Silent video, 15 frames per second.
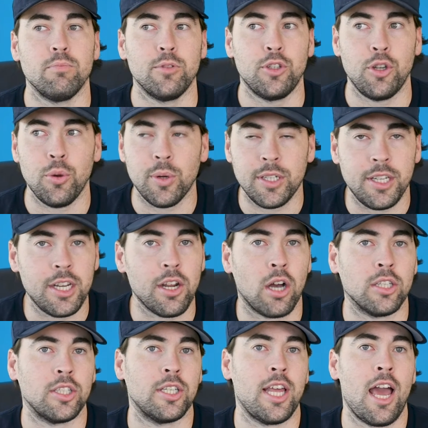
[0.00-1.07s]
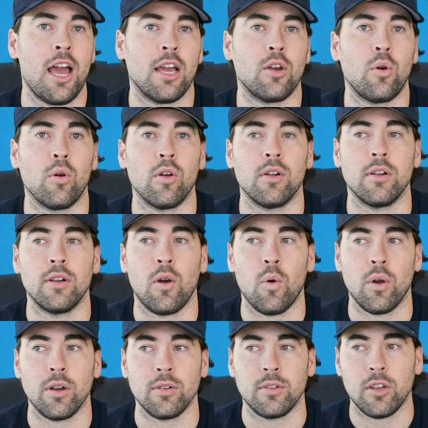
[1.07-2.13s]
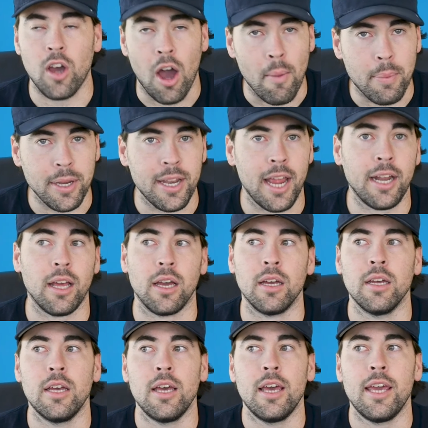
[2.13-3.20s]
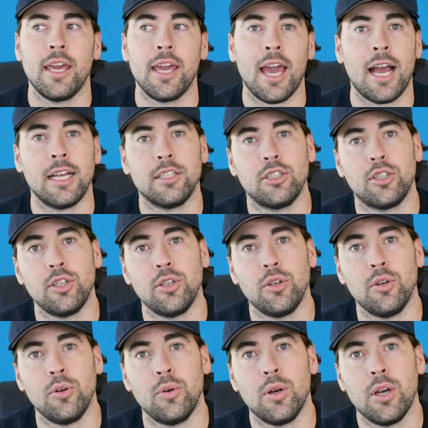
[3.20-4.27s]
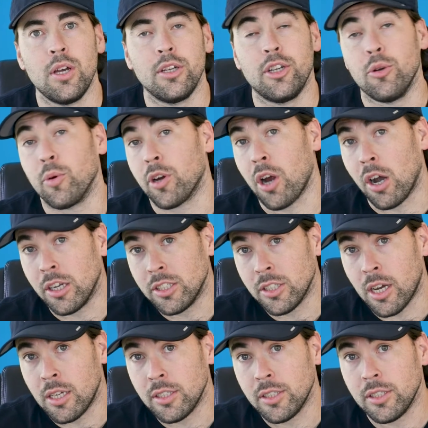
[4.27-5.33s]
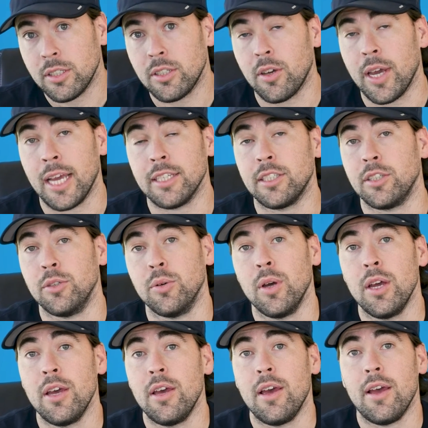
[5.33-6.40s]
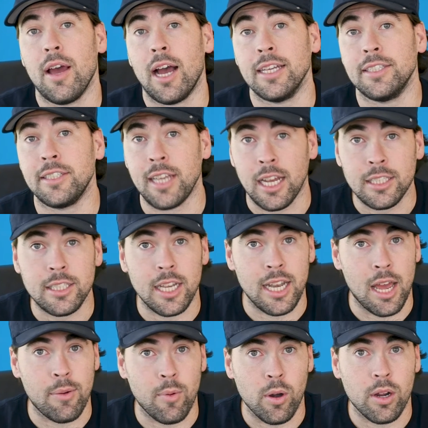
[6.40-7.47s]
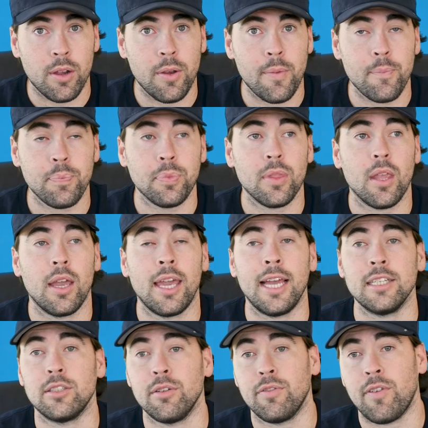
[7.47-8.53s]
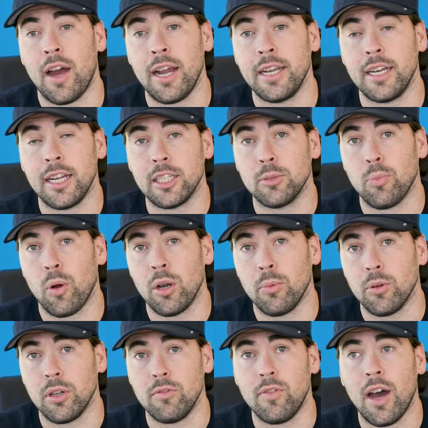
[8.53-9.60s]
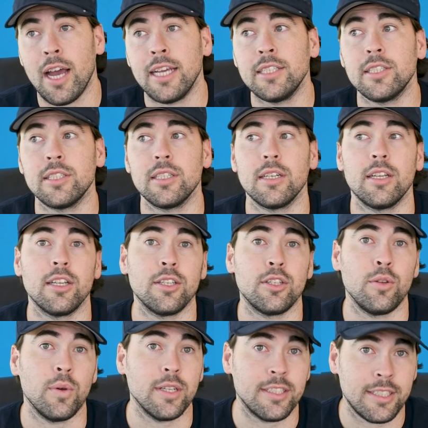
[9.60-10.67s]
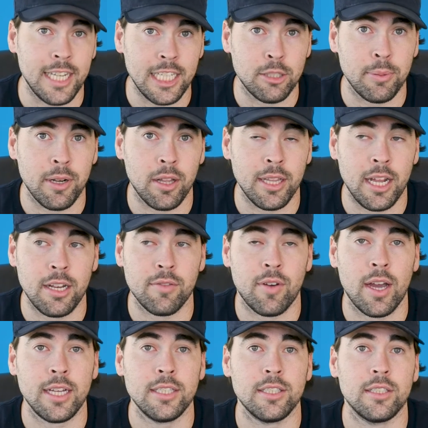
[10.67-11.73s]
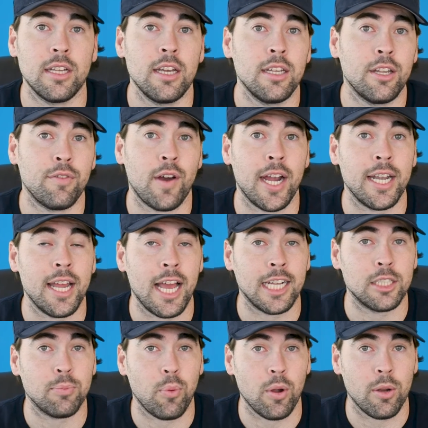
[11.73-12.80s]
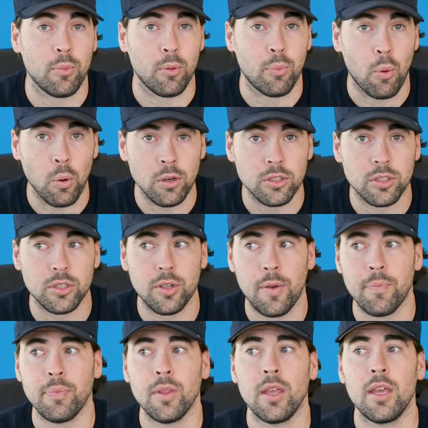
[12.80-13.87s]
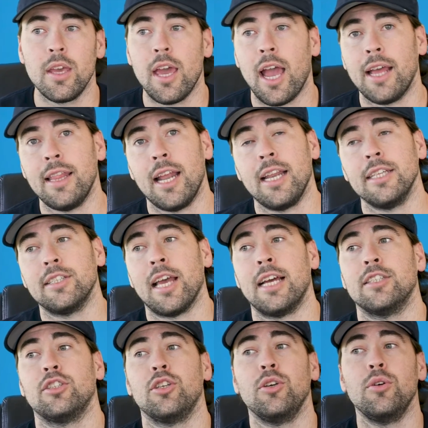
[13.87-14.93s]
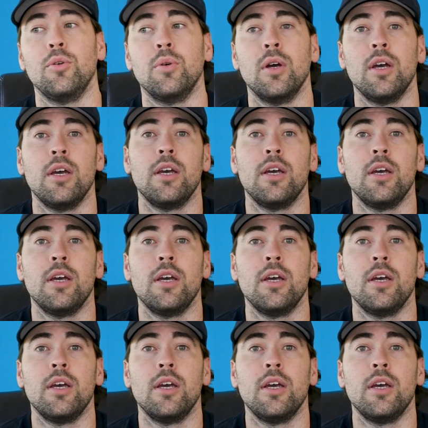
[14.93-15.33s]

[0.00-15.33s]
do a DDoS attack or copy data, he has to do reconnaissance, so he has to assess a network. He has to find an exploitable device, do assessment on that device, define exploitable ports, and then he has to